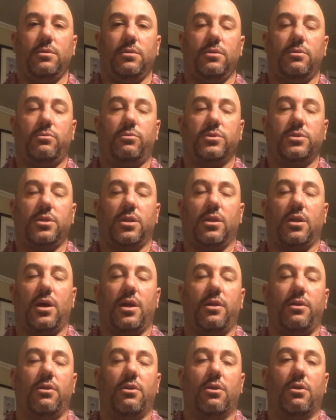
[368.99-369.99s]
There wasn't a
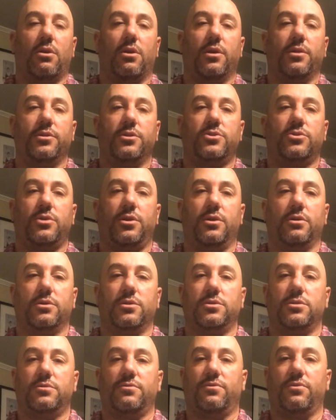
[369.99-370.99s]
lot of gnar on the trail
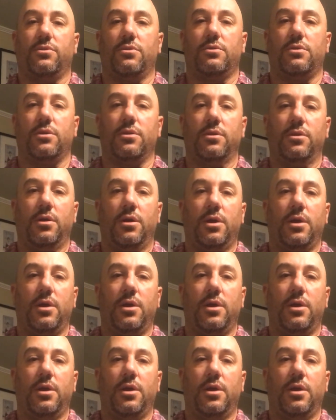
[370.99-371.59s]
because it's Florida,